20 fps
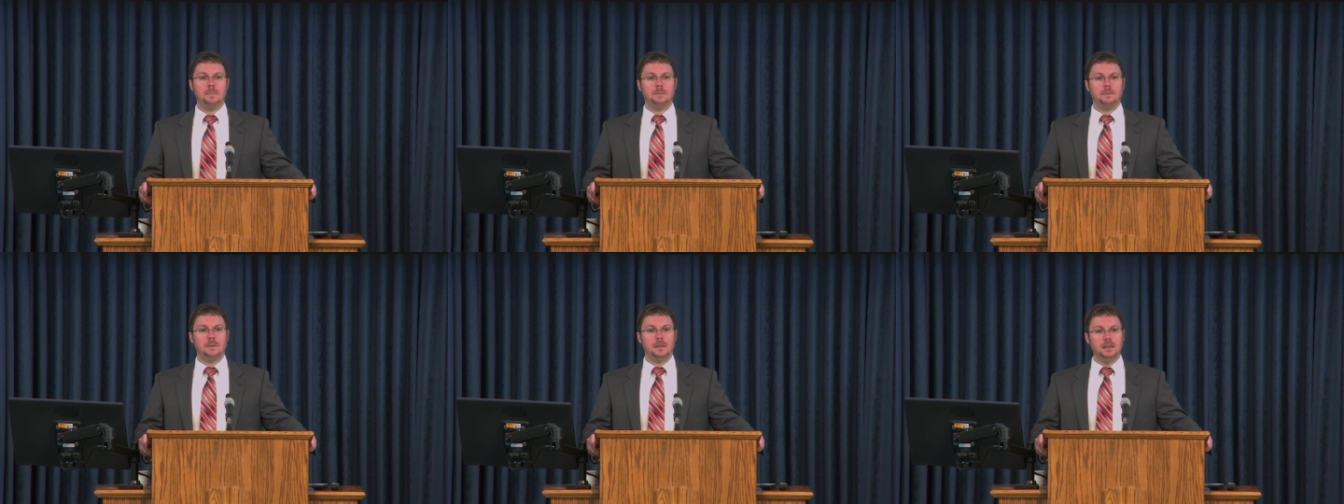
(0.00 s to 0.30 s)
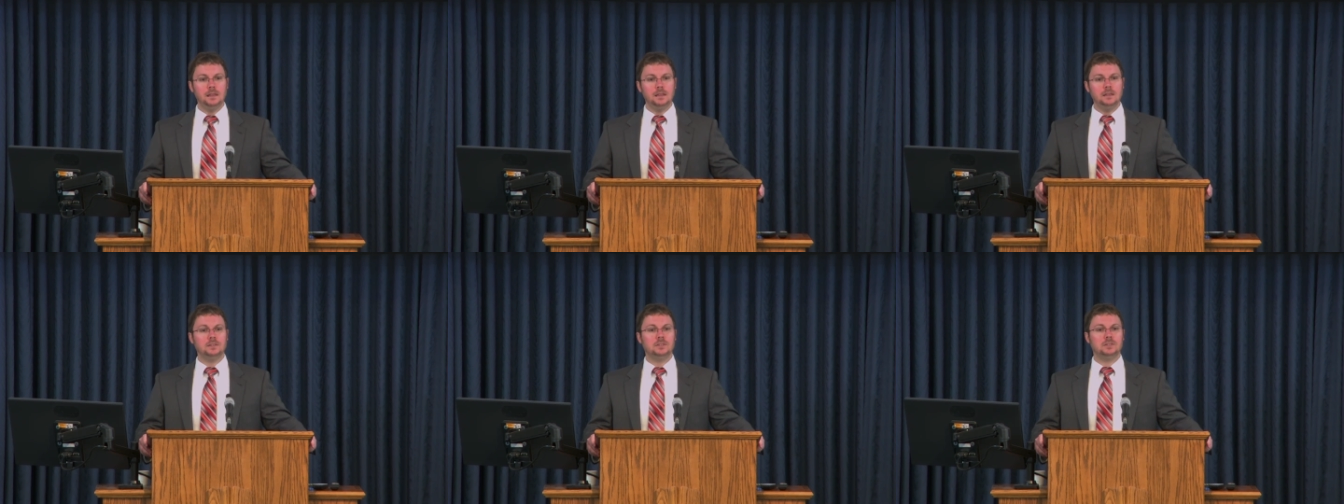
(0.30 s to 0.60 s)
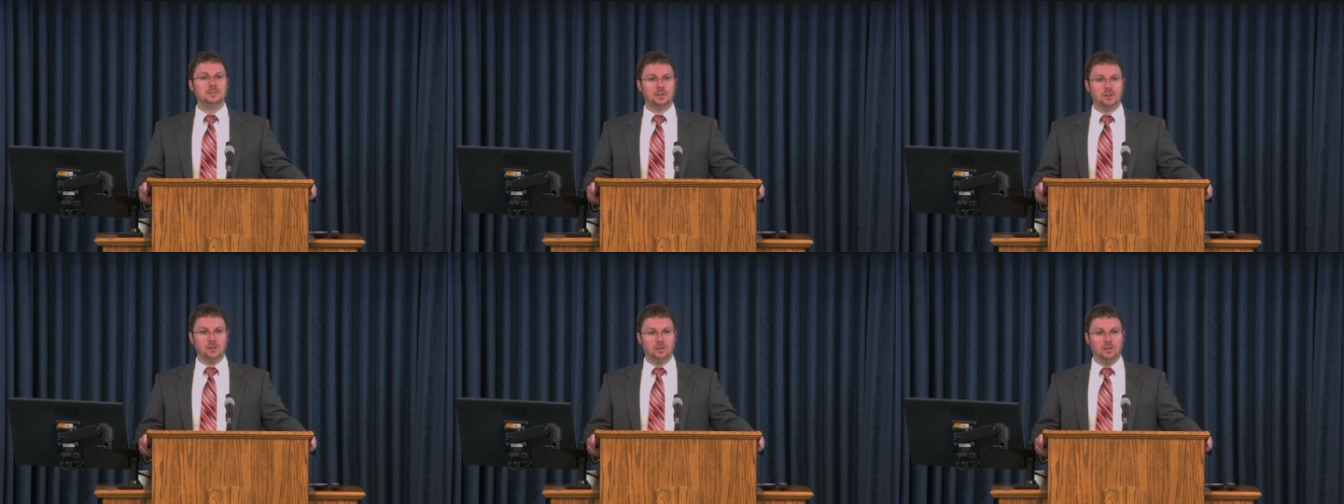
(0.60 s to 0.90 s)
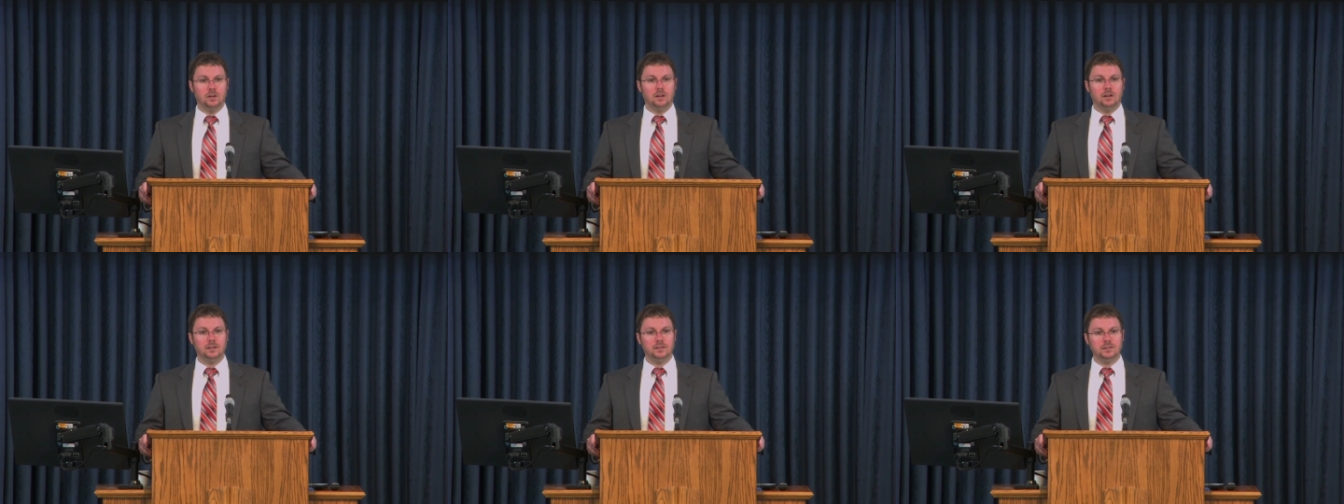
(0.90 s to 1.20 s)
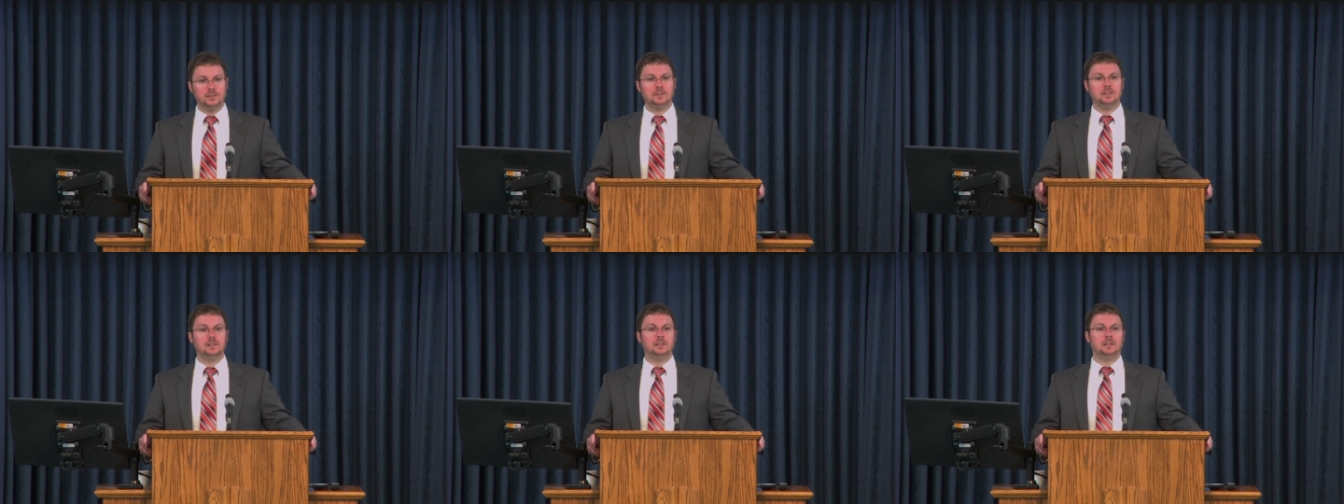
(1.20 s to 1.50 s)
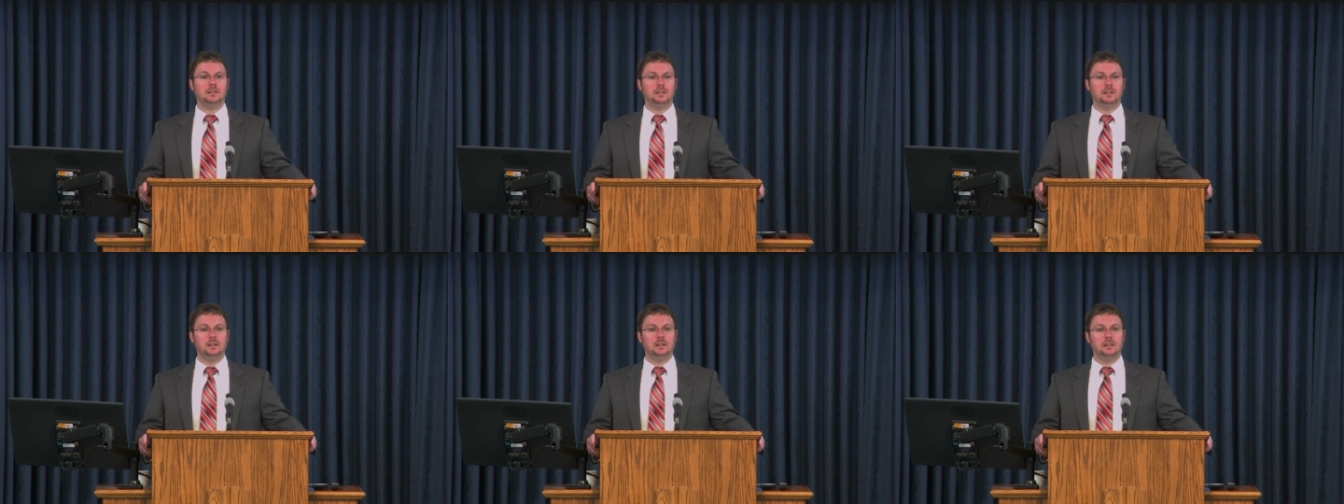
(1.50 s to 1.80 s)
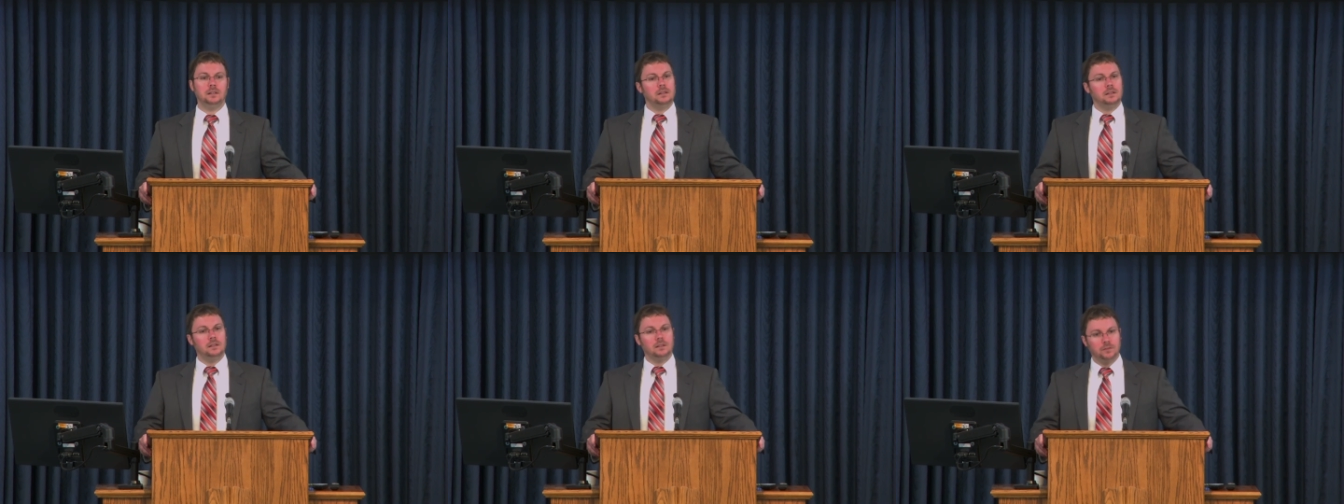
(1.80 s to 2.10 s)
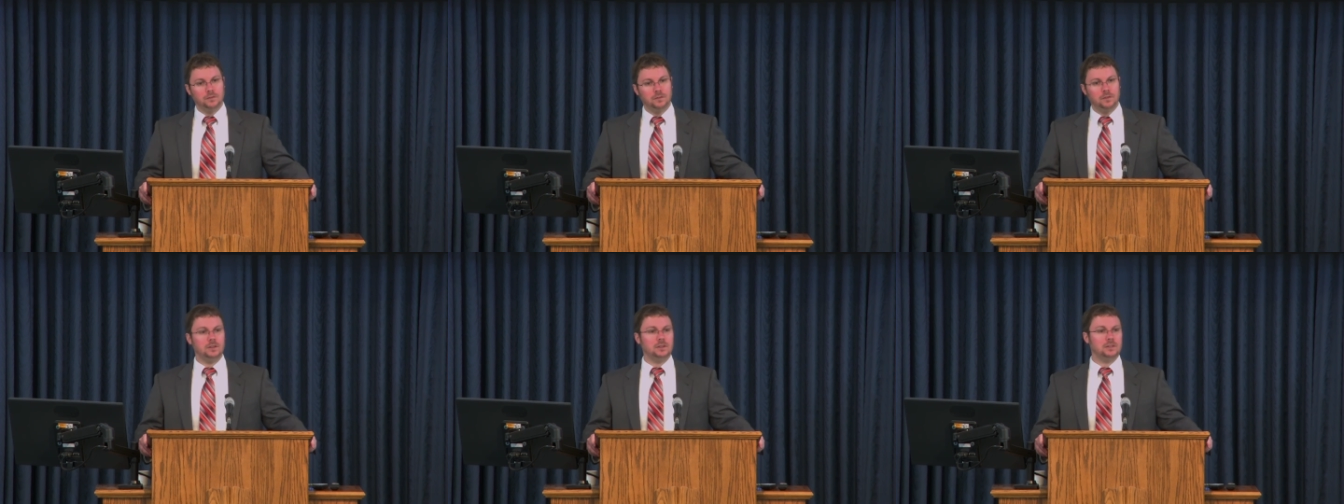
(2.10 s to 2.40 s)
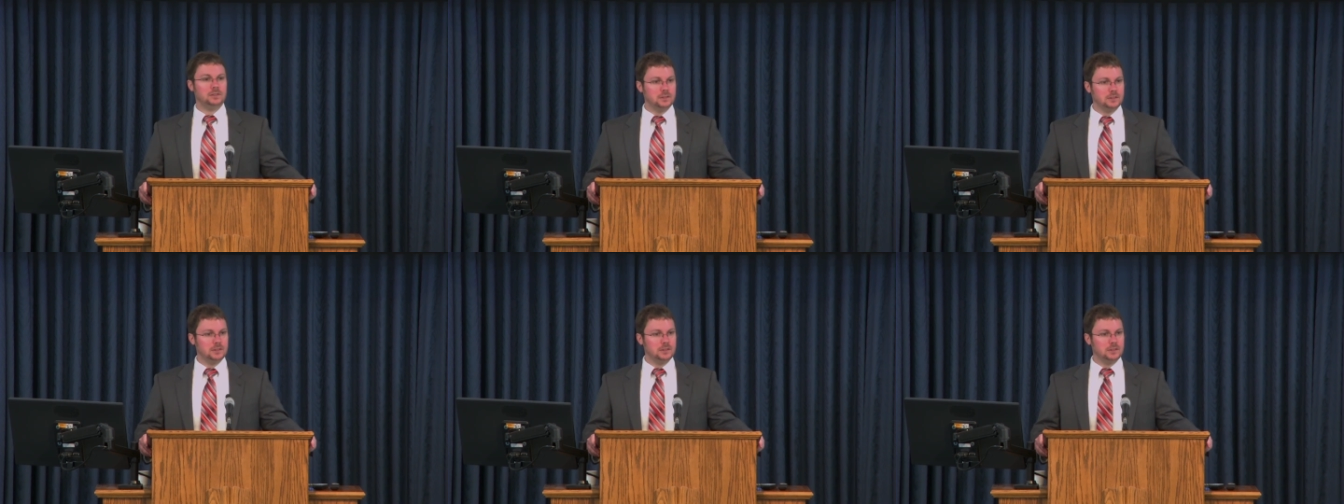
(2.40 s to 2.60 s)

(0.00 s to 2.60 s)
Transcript: his cross first.